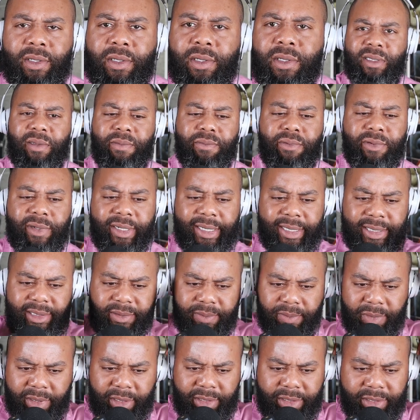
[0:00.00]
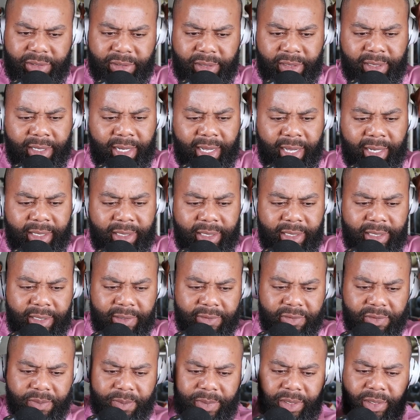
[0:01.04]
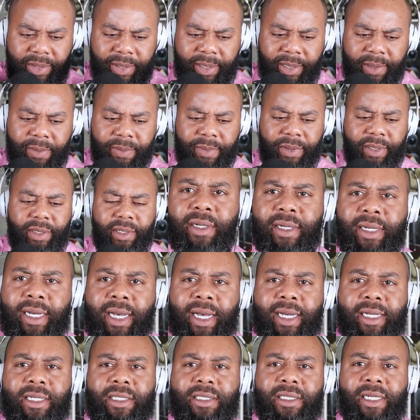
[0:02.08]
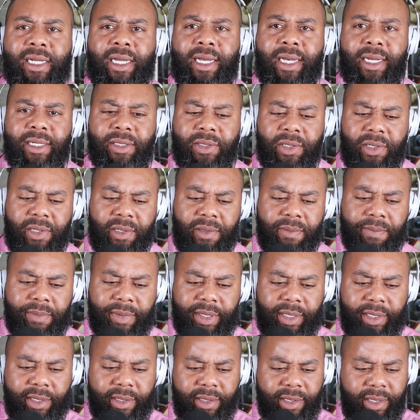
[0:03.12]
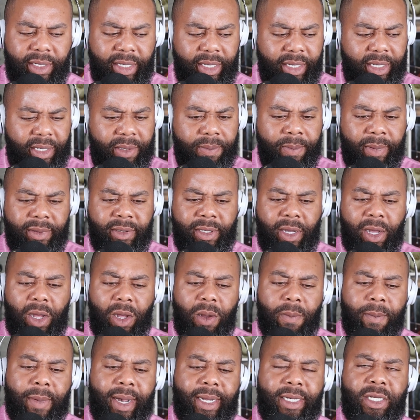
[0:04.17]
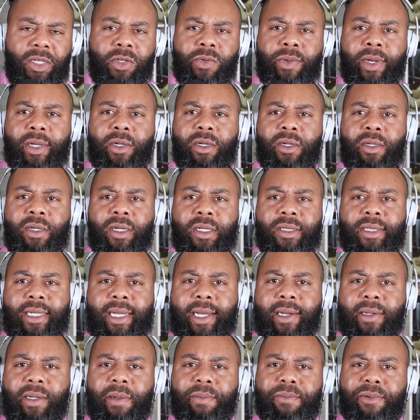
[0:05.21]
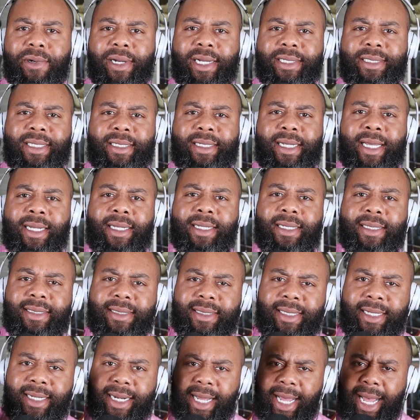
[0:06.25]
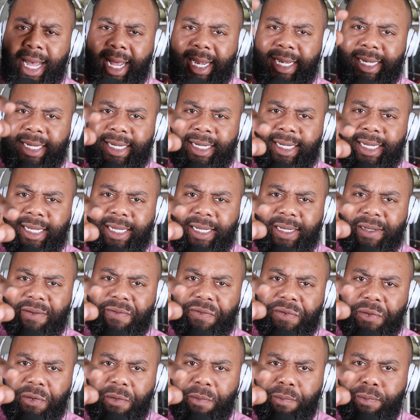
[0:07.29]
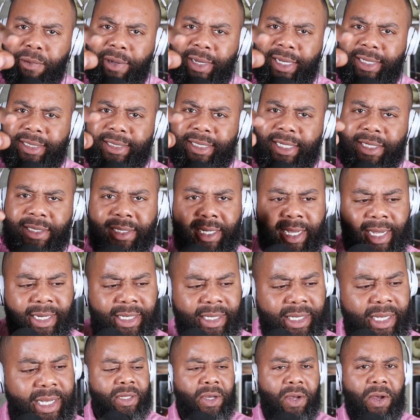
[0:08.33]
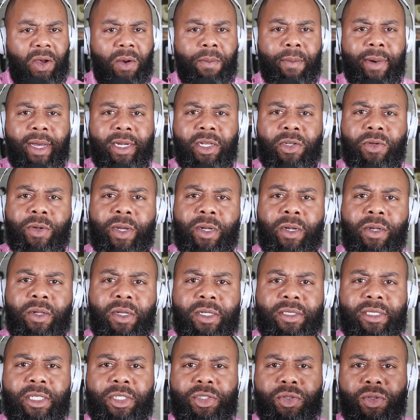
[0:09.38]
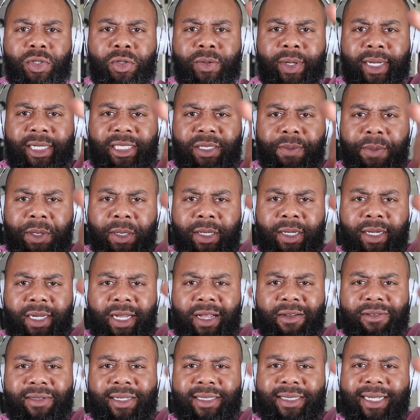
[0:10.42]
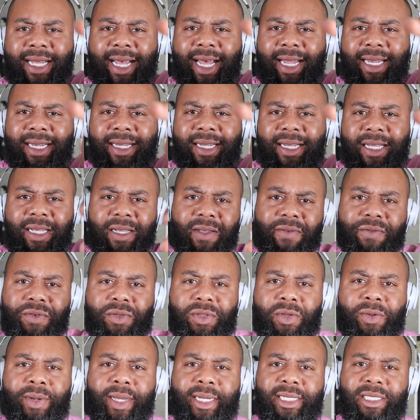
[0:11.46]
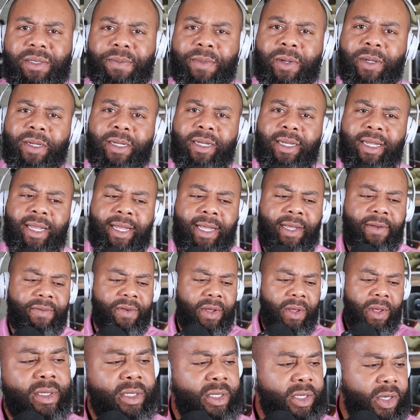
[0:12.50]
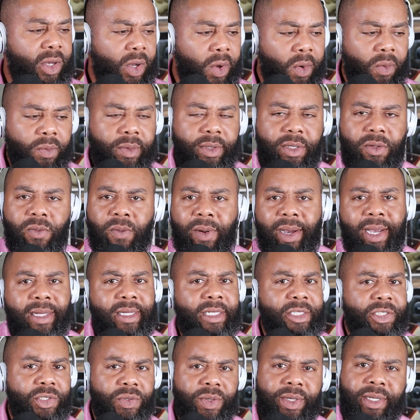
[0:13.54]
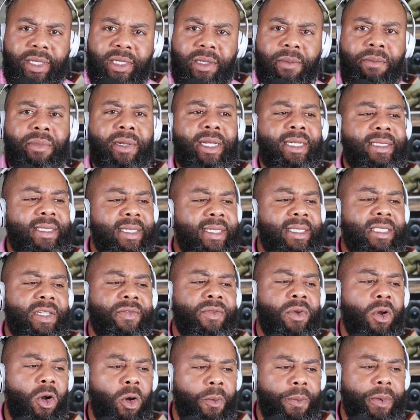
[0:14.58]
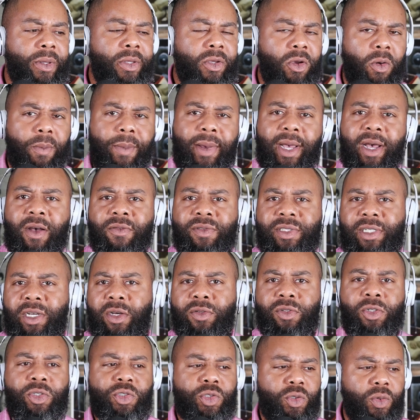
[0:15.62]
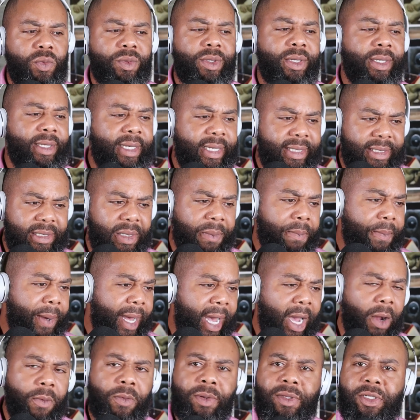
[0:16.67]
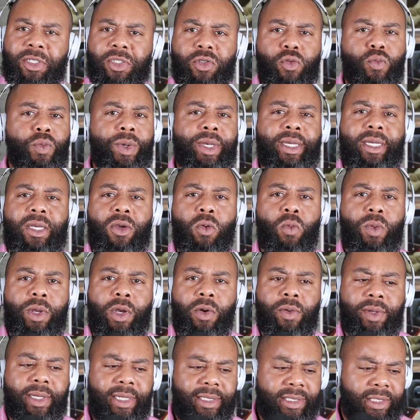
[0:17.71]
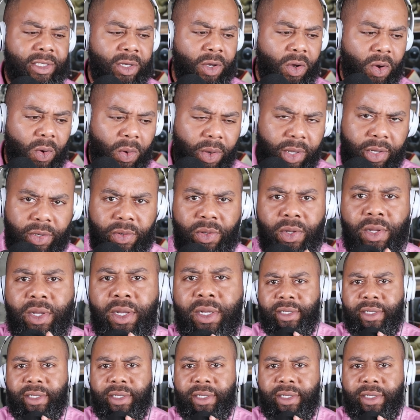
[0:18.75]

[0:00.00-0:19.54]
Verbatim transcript: Depressed monster. God loves me. You hear me? God shined on me. Hey, the Almighty Creator looked down at Project Daddy and said, I love you, Project Daddy. The Almighty Creator looks at you, the Greatest American Life, says, I love you, the Greatest American Life. The only way that you can get a blessing is if you open your mouth, tell the truth, and get some power. The squeaky wheel gets the oil.